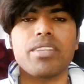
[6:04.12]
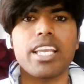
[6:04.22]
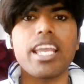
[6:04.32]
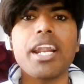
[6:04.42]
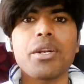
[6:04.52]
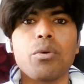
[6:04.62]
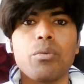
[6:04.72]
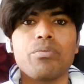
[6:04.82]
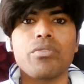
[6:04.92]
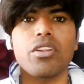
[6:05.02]
can do
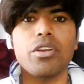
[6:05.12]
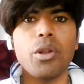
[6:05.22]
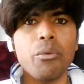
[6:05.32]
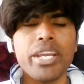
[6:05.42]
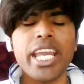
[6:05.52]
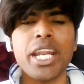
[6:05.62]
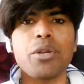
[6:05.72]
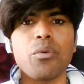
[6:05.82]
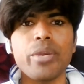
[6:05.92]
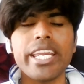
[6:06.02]
you know we can
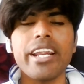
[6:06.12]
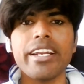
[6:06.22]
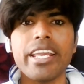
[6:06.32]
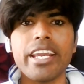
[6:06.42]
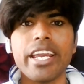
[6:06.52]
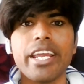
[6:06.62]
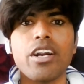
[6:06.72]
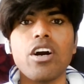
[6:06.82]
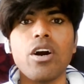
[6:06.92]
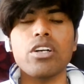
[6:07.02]
do we can take
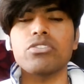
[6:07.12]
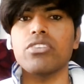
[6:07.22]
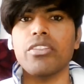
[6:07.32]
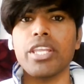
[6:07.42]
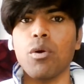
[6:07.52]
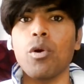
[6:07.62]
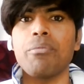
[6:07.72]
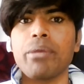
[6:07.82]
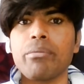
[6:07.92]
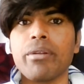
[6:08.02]
care of the
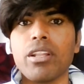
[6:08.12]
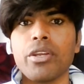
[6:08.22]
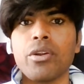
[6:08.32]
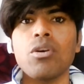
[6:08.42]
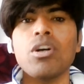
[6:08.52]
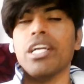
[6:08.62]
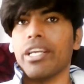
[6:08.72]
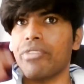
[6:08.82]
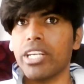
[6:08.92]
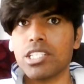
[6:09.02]
old people you know
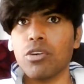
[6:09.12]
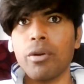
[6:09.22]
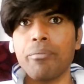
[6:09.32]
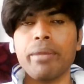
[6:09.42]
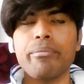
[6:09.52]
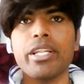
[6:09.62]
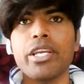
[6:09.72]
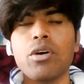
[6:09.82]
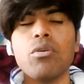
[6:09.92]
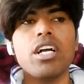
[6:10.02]
if there's old people
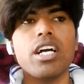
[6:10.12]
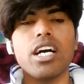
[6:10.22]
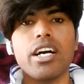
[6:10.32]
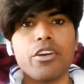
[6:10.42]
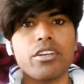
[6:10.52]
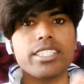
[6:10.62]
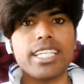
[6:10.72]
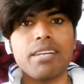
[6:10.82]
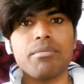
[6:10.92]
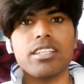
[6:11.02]
you know uh, your
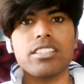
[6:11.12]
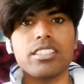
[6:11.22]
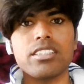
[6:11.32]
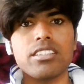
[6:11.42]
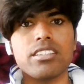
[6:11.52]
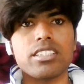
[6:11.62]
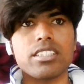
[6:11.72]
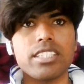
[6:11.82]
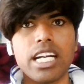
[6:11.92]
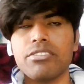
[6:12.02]
grandmother or
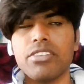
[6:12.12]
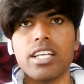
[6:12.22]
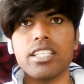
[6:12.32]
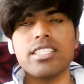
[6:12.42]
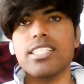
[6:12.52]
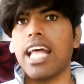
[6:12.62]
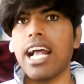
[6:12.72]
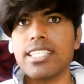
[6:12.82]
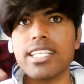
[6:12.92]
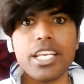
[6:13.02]
grandfather is
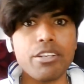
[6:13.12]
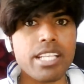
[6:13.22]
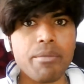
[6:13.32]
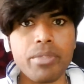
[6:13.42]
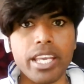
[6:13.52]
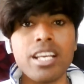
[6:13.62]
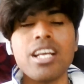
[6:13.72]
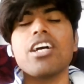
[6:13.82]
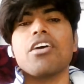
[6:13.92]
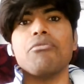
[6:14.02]
asking you something
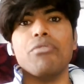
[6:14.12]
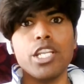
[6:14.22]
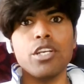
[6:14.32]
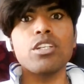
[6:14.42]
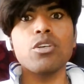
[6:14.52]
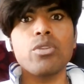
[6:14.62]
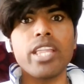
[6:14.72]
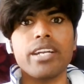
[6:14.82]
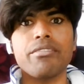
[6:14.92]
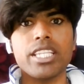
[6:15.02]
will you do
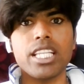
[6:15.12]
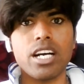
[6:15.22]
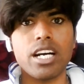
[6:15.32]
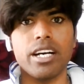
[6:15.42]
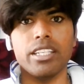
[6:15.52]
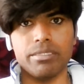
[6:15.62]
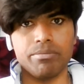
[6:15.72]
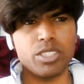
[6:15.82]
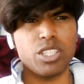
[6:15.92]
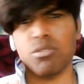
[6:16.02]
that with uh,
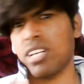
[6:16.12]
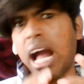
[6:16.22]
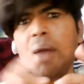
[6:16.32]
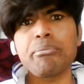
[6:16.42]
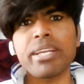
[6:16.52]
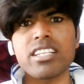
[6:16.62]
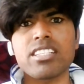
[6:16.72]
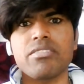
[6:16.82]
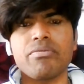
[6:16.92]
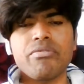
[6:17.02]
you know
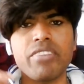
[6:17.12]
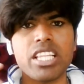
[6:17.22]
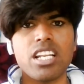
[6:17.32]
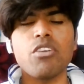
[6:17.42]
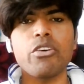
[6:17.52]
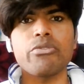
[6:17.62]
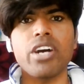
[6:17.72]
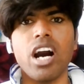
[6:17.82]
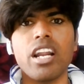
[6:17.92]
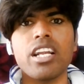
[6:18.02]
happiness with the love of
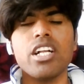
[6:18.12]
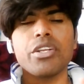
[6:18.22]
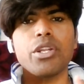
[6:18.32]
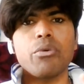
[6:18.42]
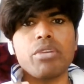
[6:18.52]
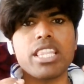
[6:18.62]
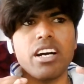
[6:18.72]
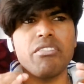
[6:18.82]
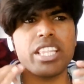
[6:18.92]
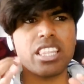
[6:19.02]
god you know with
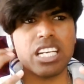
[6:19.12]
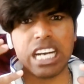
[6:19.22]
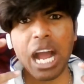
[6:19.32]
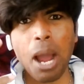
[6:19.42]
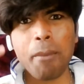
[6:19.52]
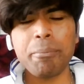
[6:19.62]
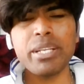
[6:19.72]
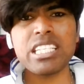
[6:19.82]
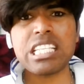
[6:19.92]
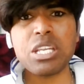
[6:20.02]
uh, with the
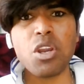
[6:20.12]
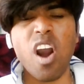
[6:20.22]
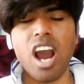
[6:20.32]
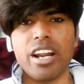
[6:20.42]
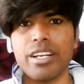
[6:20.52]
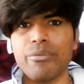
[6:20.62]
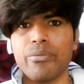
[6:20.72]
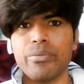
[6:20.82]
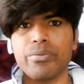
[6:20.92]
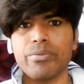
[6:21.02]
happiness in your heart
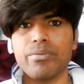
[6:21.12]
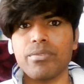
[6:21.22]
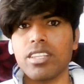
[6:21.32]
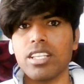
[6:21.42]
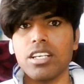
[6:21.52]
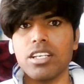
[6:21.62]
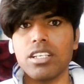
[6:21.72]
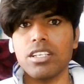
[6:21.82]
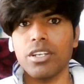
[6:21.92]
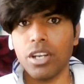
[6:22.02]

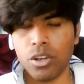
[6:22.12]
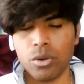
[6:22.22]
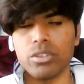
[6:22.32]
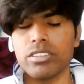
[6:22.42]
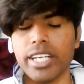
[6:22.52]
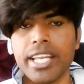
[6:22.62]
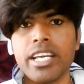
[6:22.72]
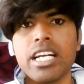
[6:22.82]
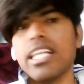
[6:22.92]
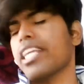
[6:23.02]
no
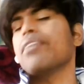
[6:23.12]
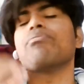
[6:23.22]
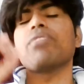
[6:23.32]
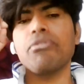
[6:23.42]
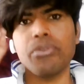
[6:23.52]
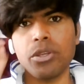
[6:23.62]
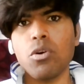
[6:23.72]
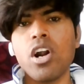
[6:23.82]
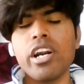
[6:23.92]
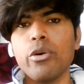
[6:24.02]
right if
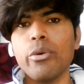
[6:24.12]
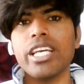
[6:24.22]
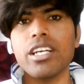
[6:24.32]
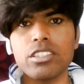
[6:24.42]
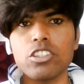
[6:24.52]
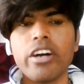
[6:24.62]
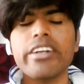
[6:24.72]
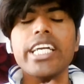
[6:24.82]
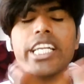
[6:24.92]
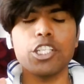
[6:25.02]
you are doing your
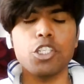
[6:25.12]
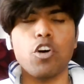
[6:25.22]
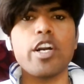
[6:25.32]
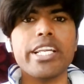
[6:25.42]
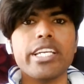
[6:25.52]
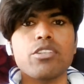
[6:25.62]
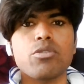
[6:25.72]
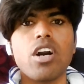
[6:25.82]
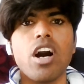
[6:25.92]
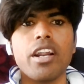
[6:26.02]
great you are near
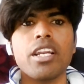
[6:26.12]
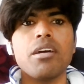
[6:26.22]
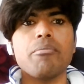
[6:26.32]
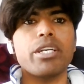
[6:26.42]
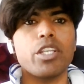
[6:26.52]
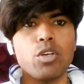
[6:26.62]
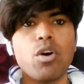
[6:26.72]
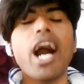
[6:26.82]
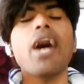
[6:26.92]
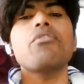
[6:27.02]
to god but you
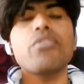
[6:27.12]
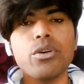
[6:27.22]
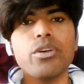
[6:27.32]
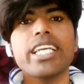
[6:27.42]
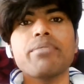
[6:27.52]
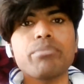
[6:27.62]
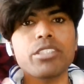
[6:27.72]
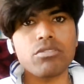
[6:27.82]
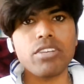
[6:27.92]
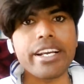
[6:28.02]
have to
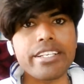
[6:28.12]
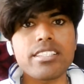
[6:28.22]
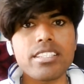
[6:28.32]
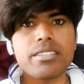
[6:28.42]
improvise